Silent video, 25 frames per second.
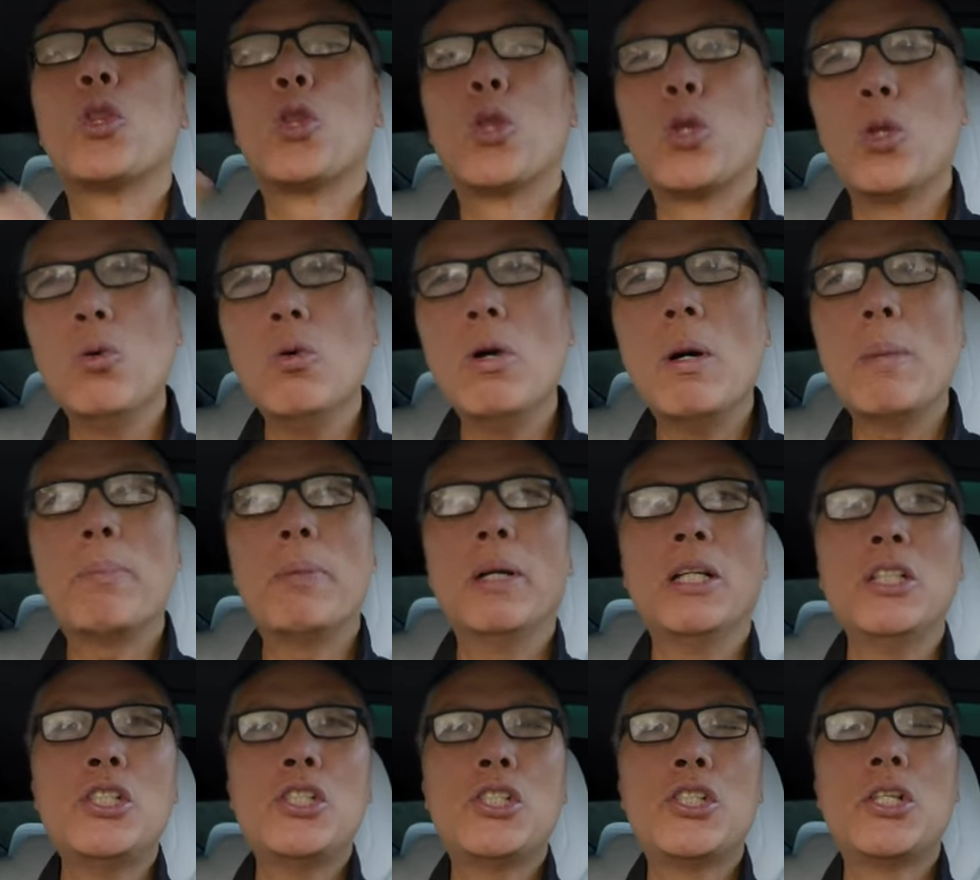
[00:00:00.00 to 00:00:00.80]
do a
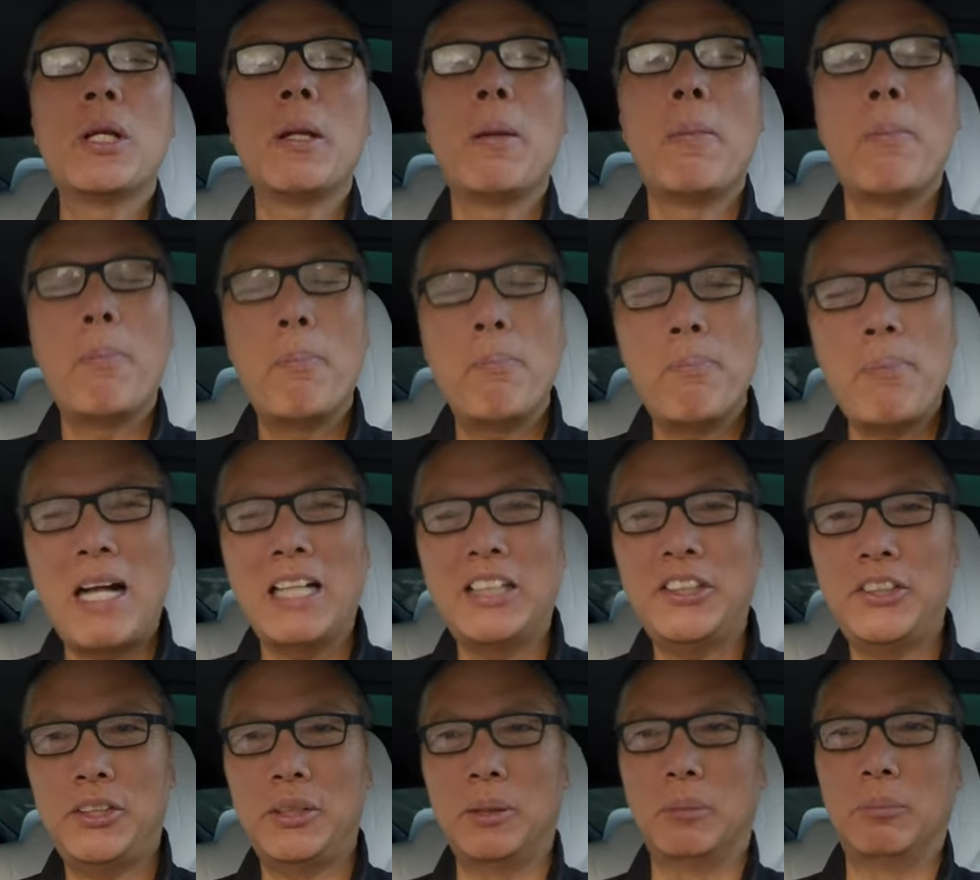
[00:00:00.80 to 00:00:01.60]
bunch,
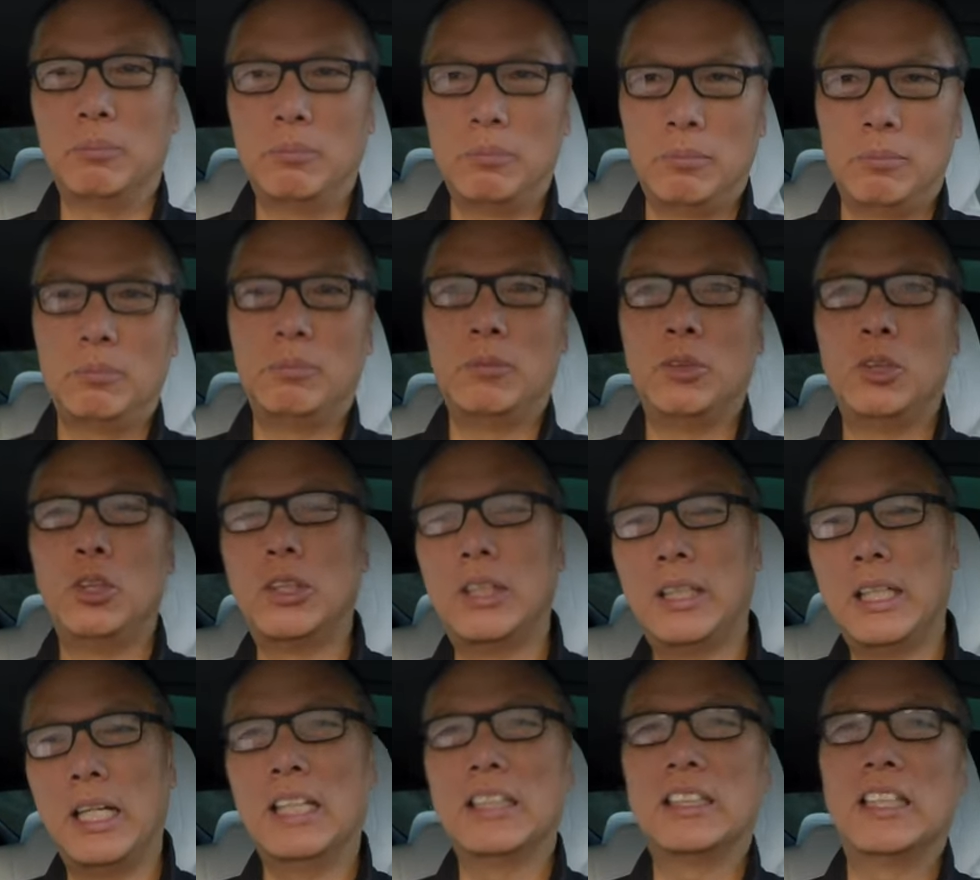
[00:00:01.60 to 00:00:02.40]
batch them. You,
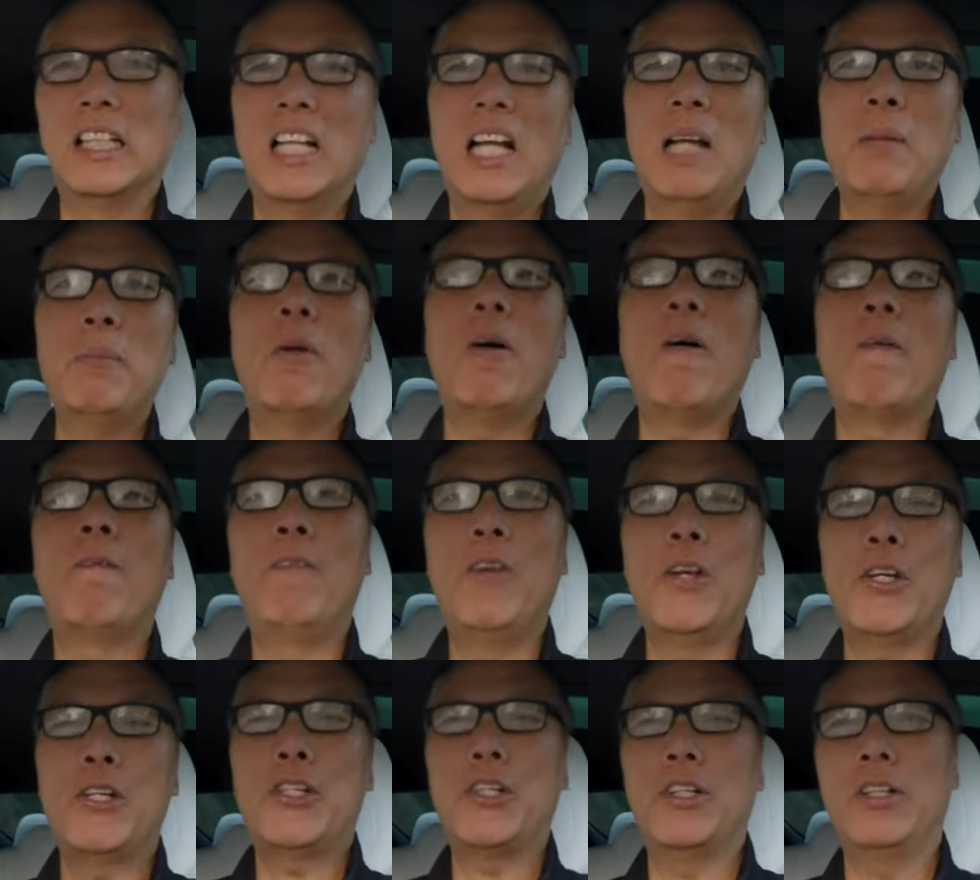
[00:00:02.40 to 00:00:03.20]
it's a lot more
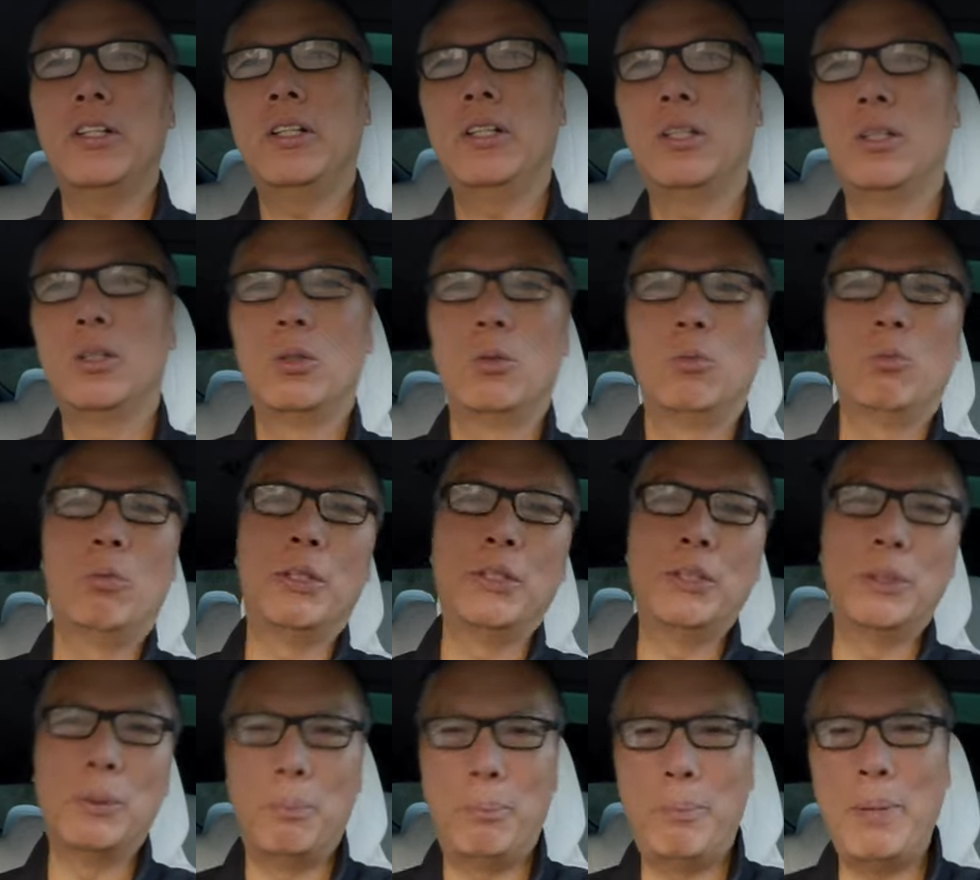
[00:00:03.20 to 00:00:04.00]
efficient
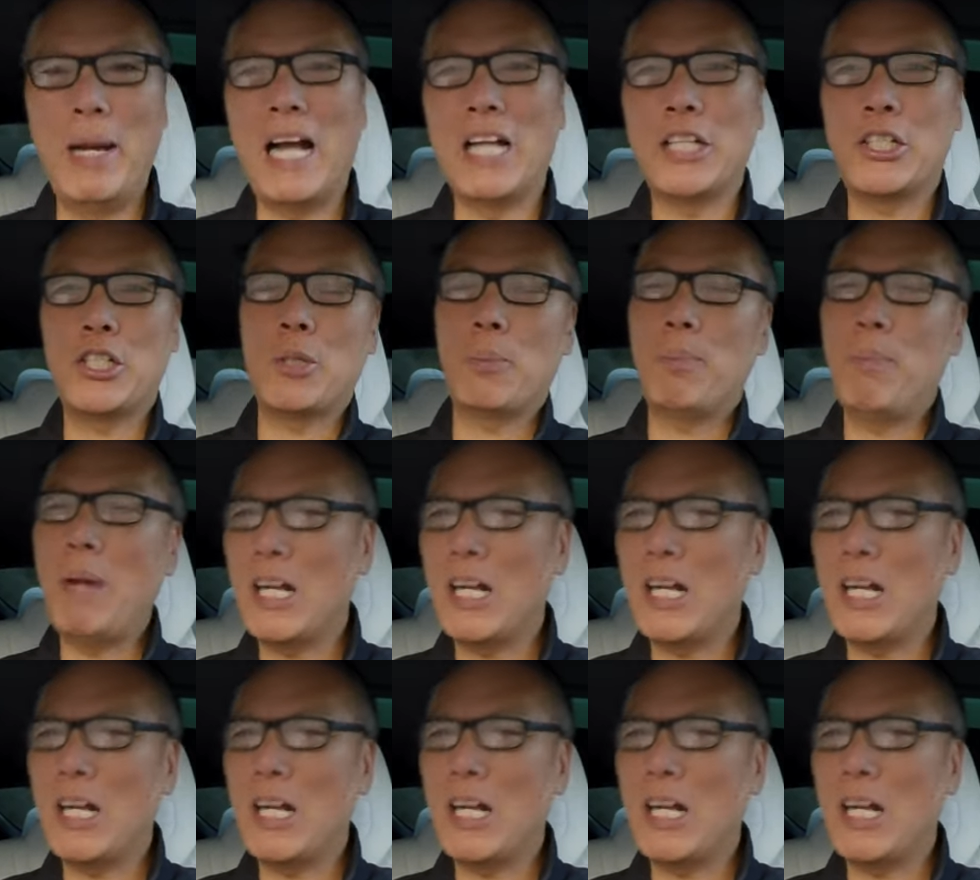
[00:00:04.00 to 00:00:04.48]
when you batch.